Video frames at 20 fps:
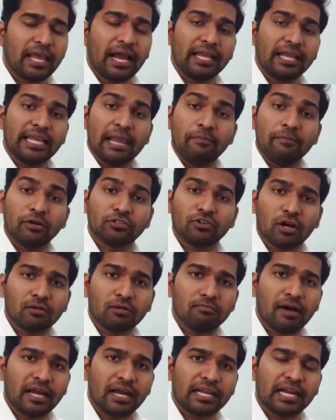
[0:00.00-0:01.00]
I came into
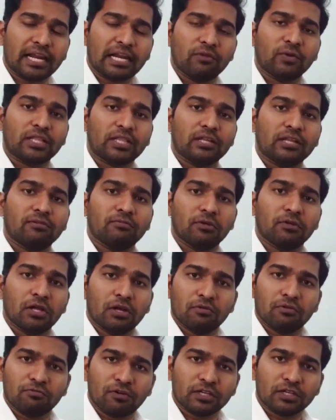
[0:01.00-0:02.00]
stock market, and within
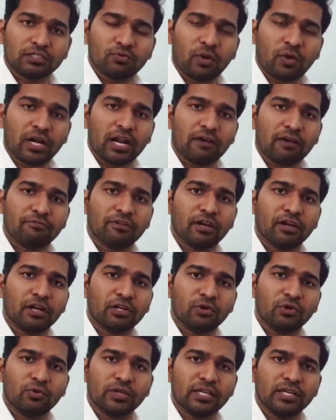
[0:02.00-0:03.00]
first 1.5
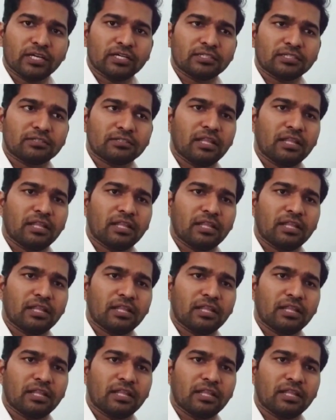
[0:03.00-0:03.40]
years, 2 years,